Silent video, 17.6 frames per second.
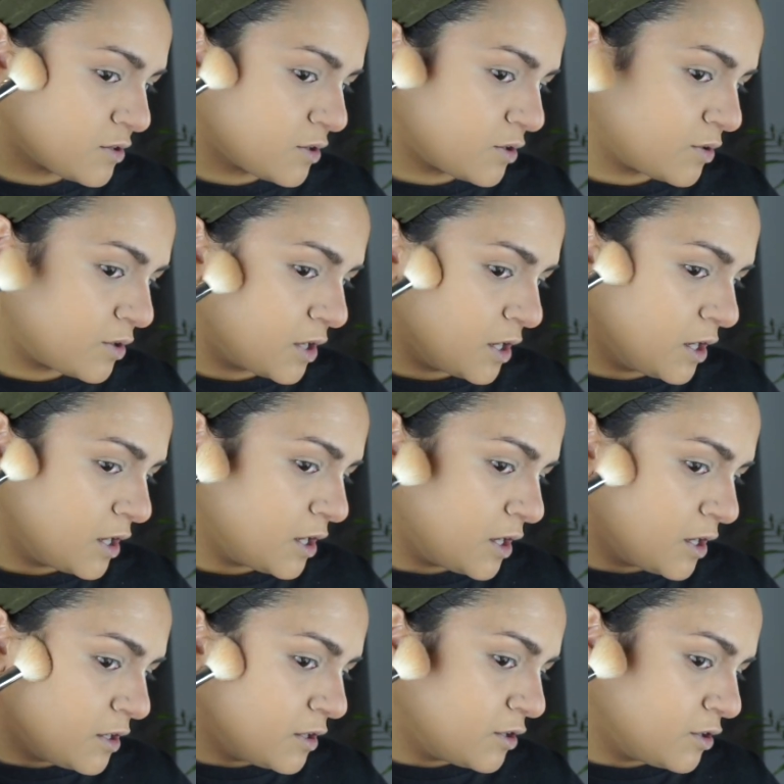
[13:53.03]
So
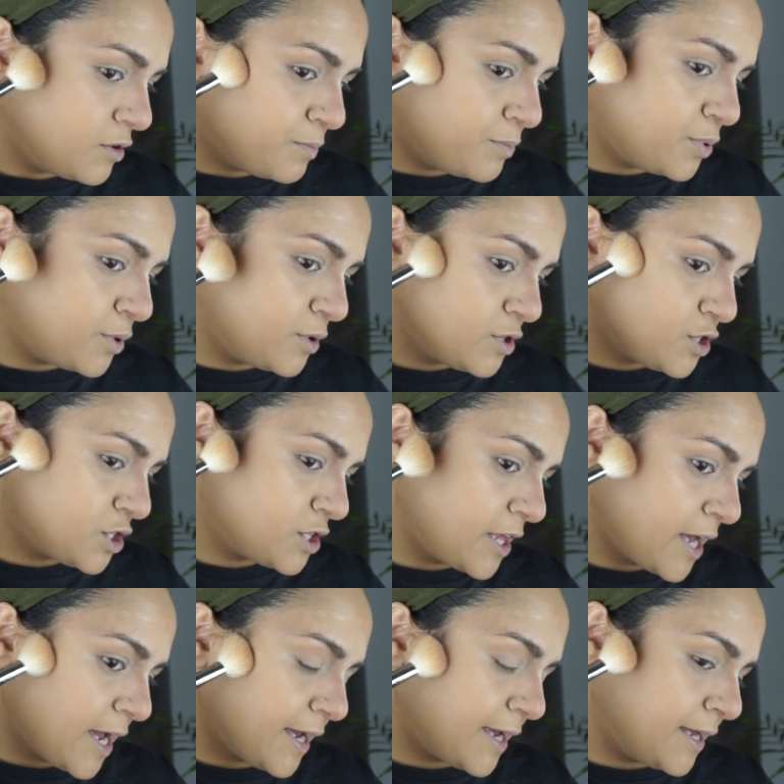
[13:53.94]
you push
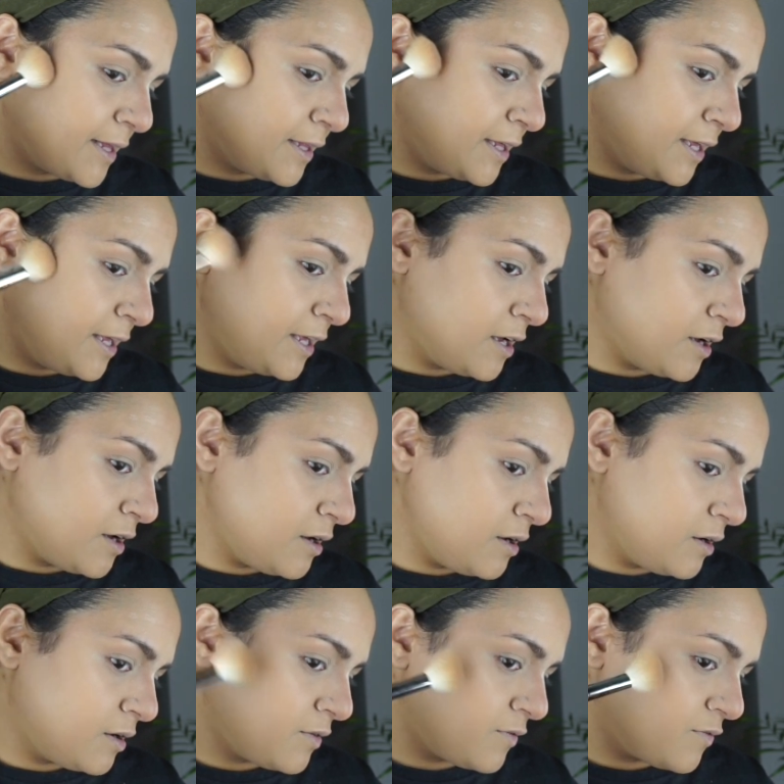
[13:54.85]
that in
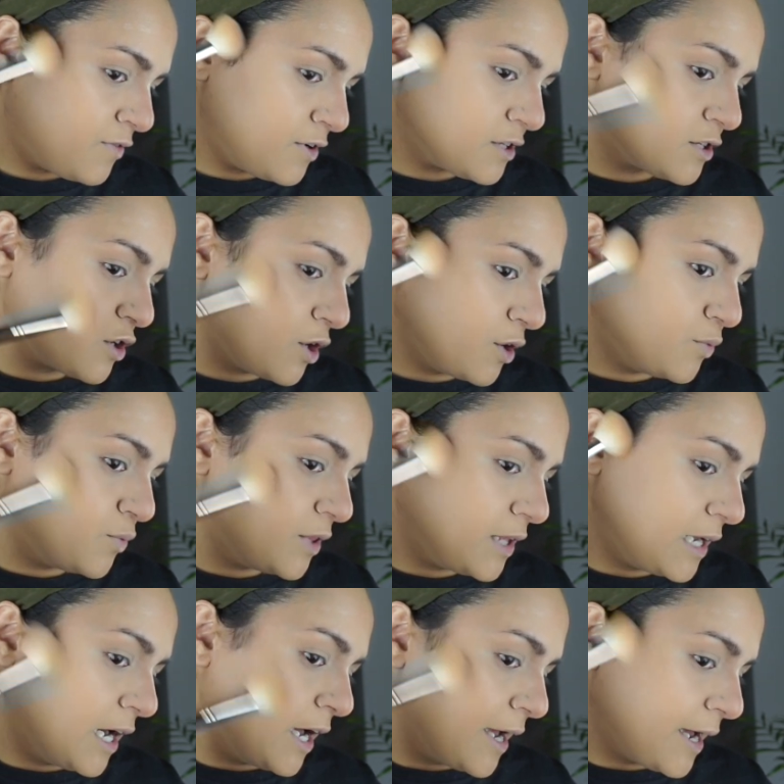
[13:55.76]
here, first go in with
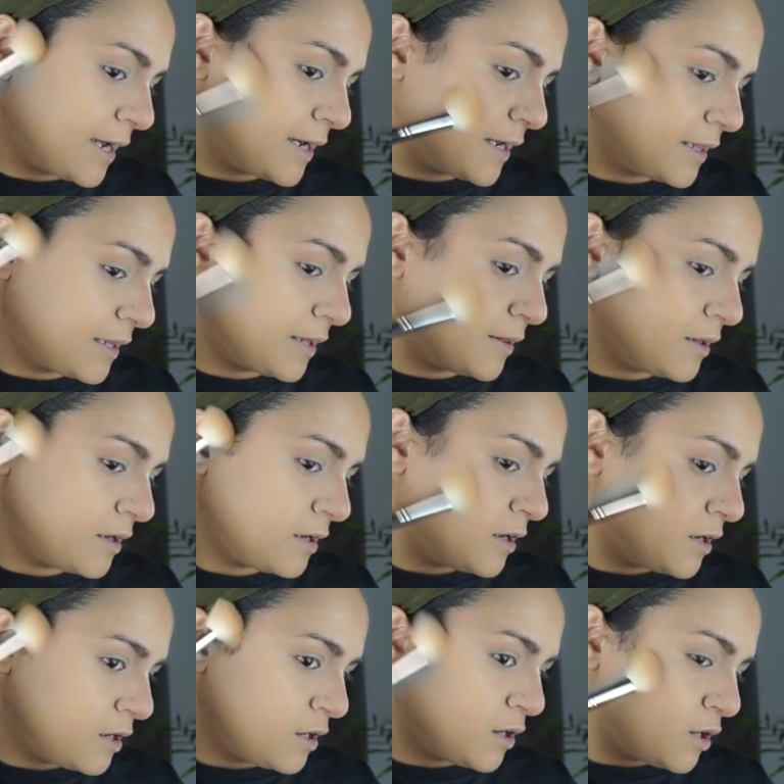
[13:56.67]
the light hand and then
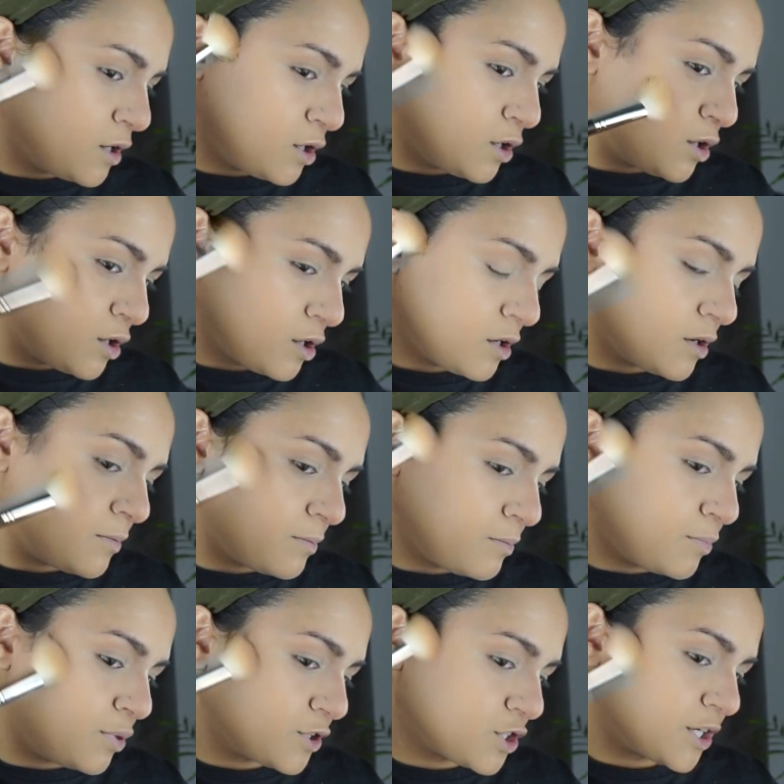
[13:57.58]

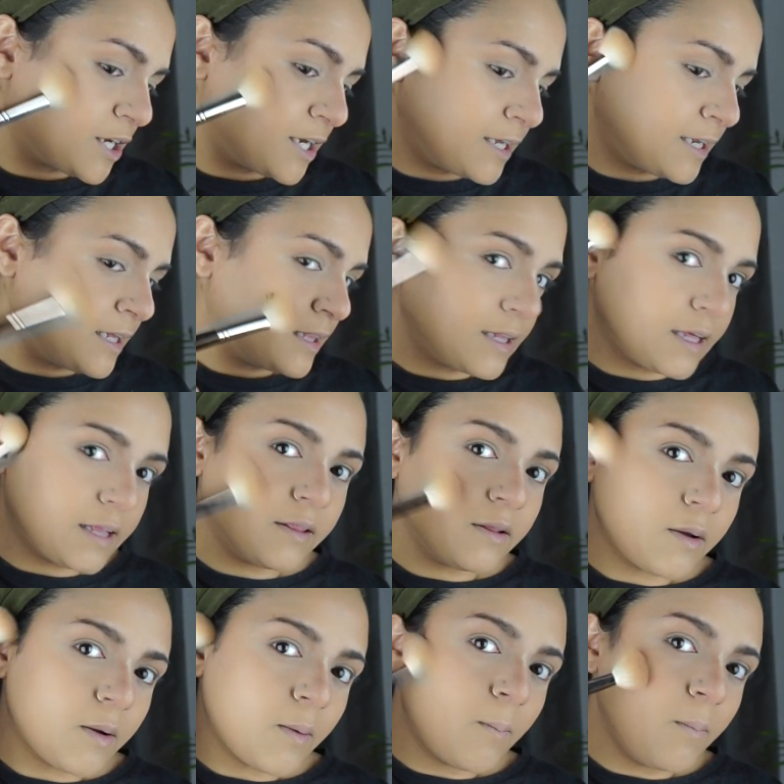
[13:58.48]
push it in, and
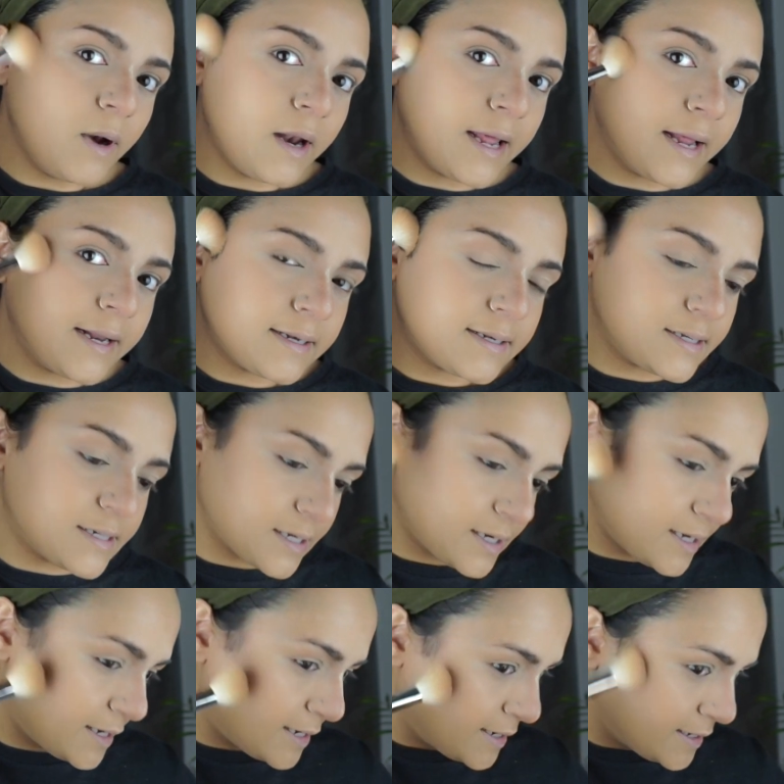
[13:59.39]
then blend
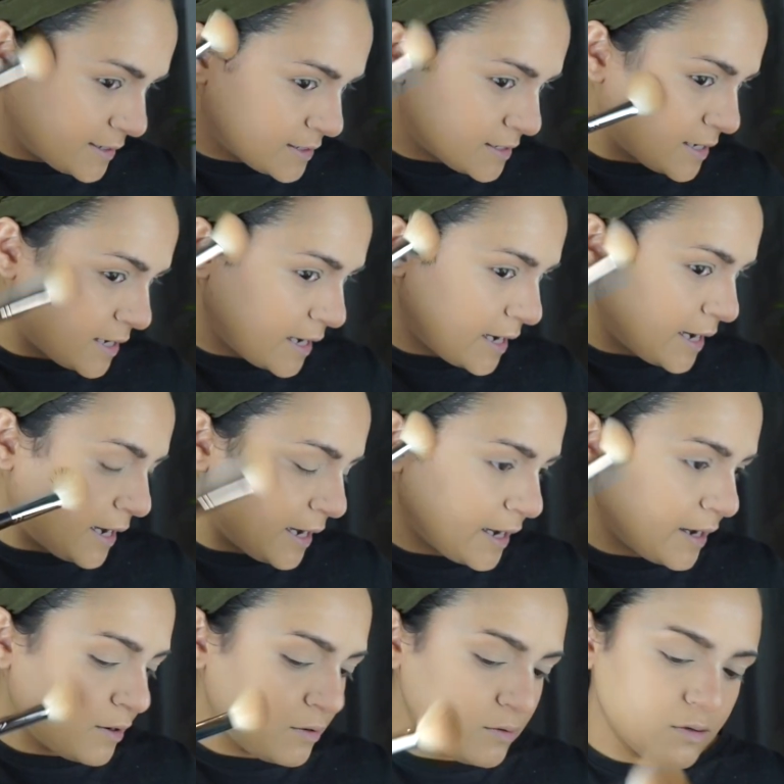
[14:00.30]
it
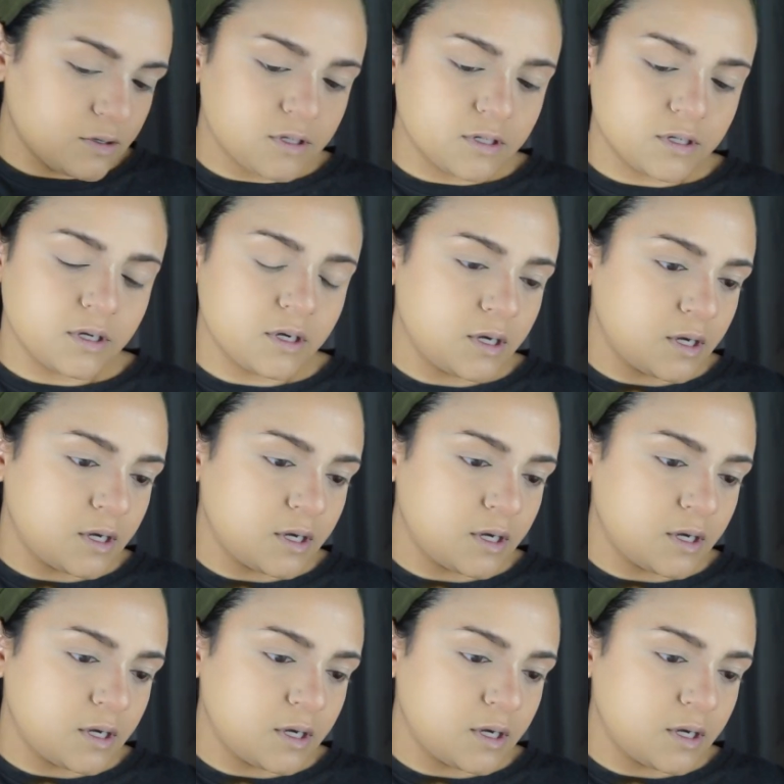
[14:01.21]
out,